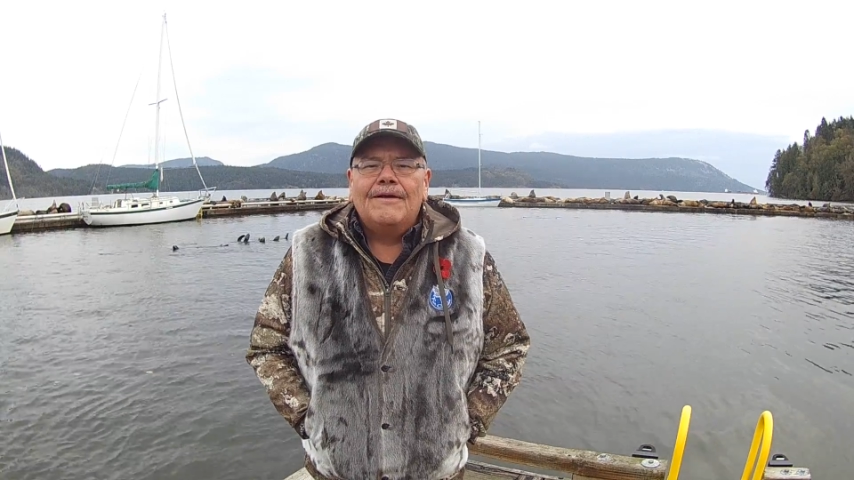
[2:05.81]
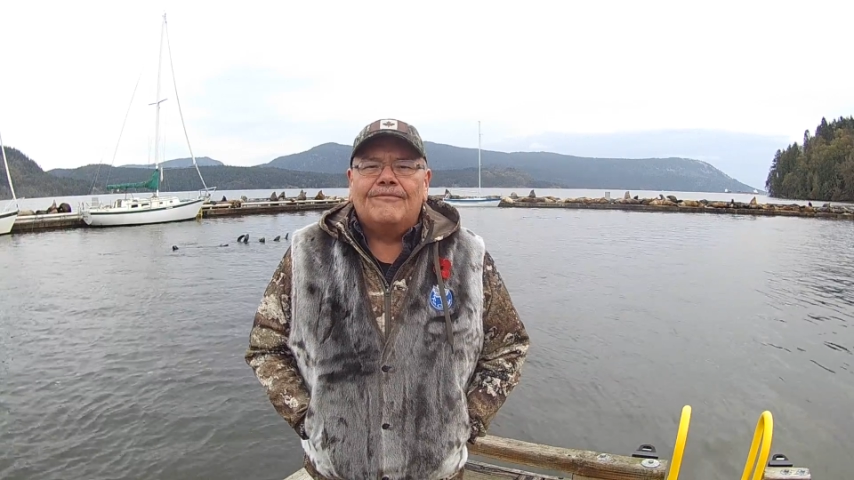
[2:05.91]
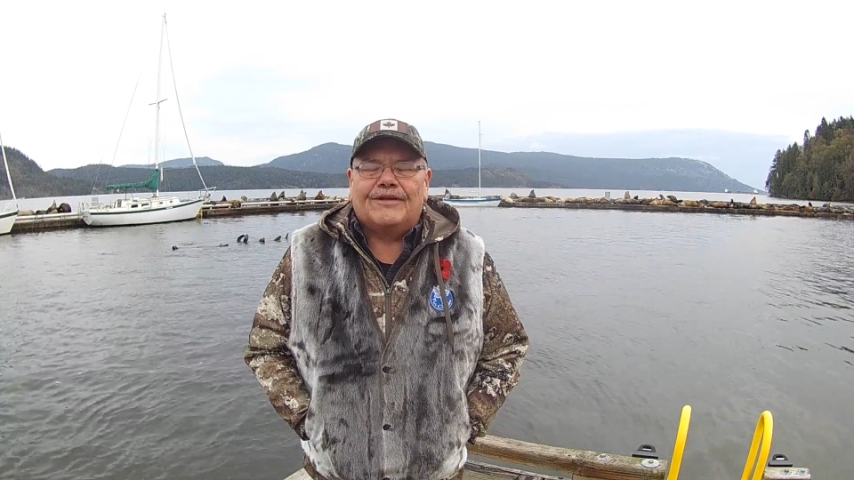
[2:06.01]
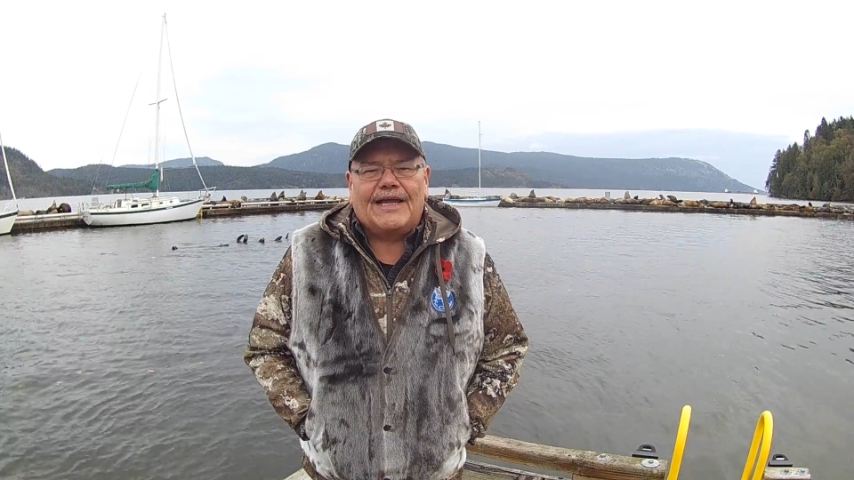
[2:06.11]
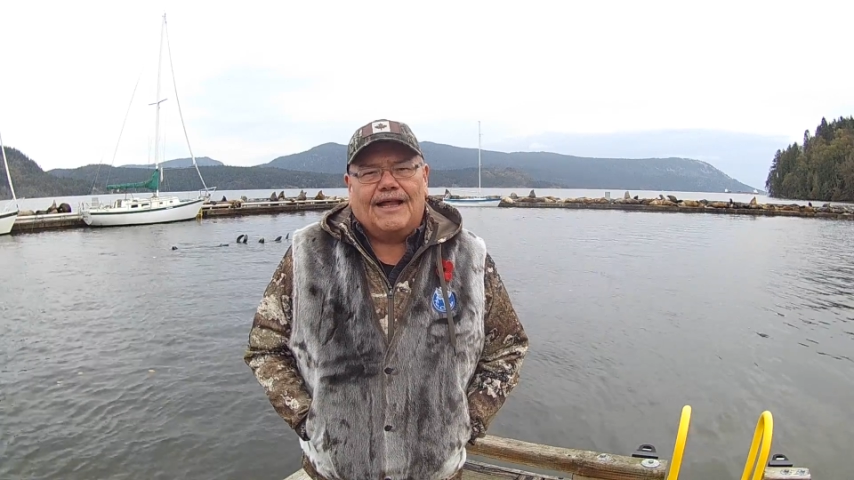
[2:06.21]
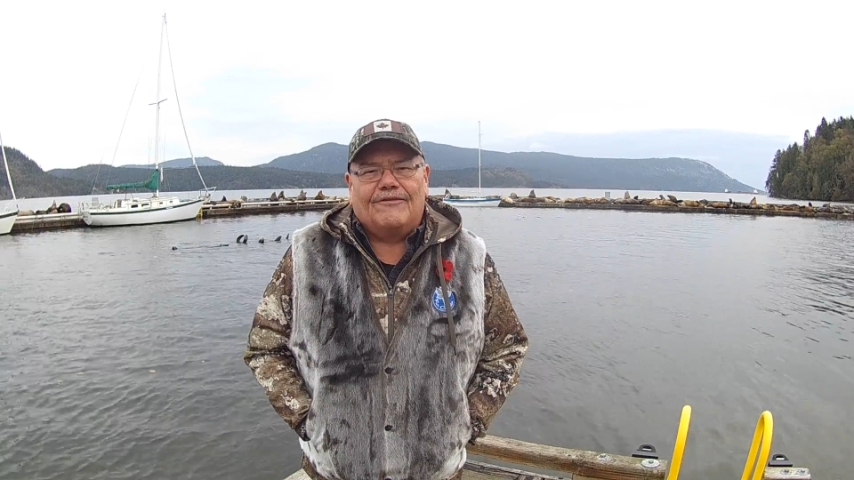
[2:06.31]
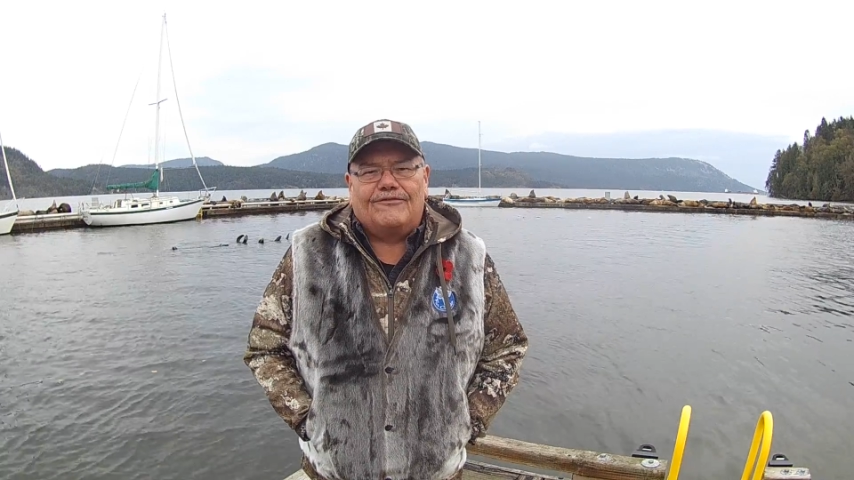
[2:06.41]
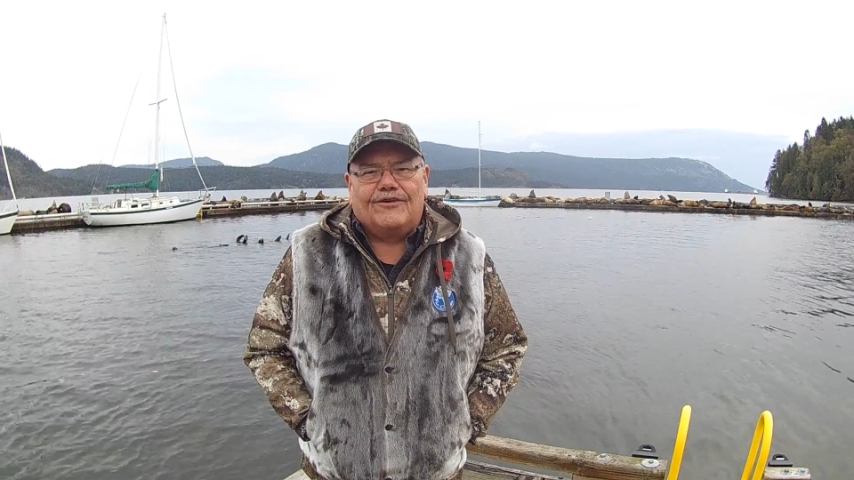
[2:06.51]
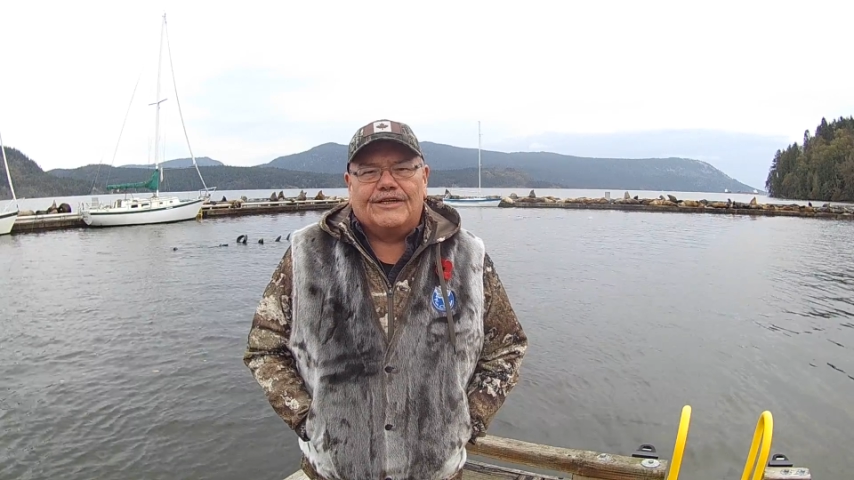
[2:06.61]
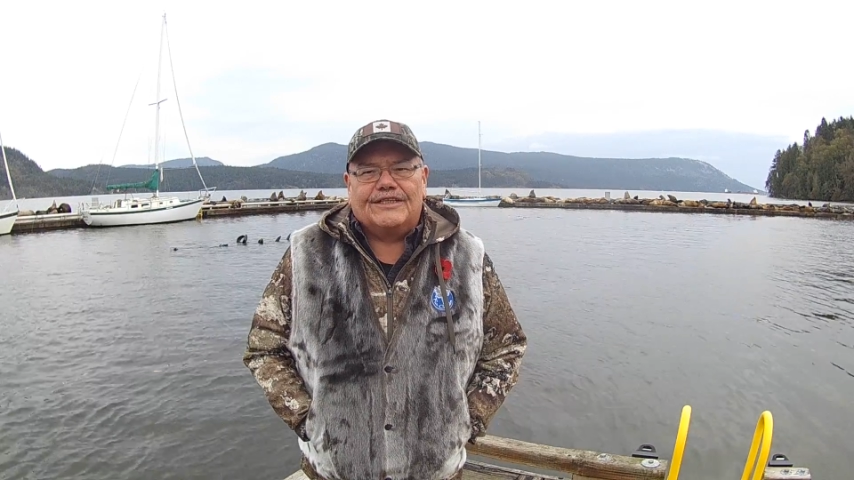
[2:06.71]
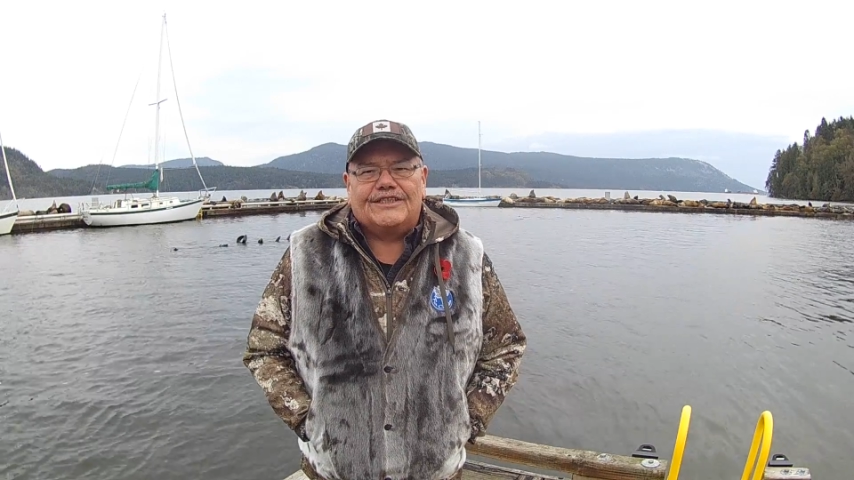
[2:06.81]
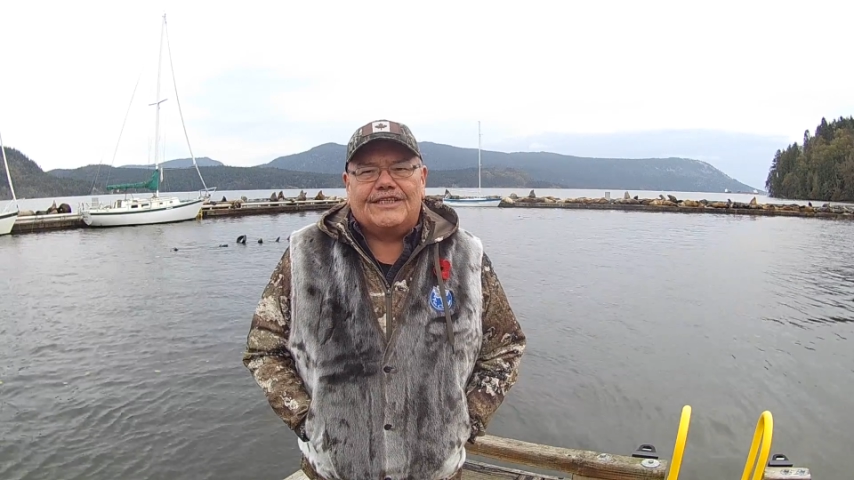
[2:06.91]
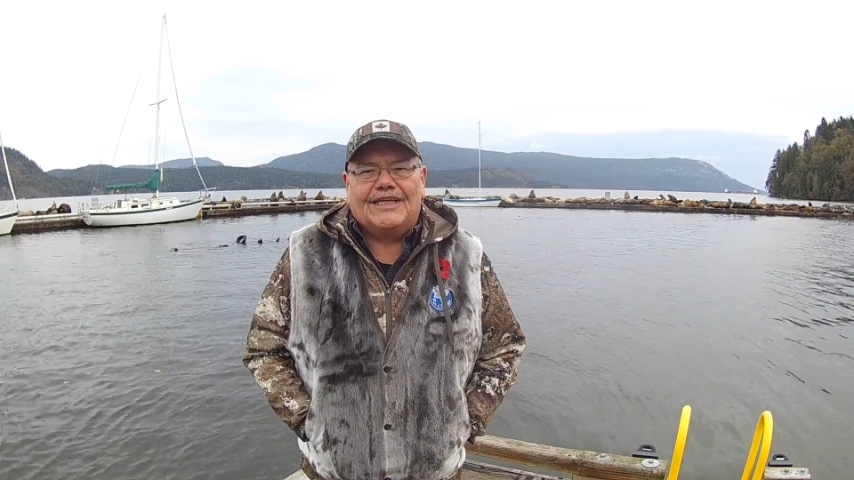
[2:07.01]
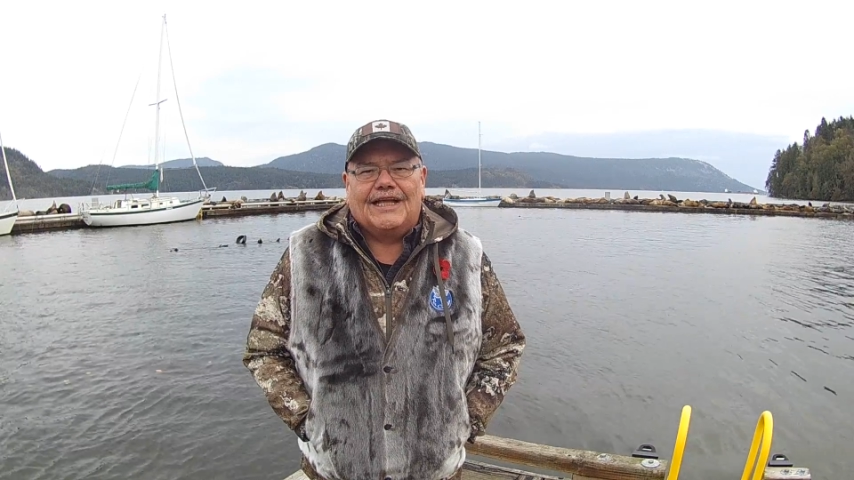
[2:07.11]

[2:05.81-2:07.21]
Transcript: for California sea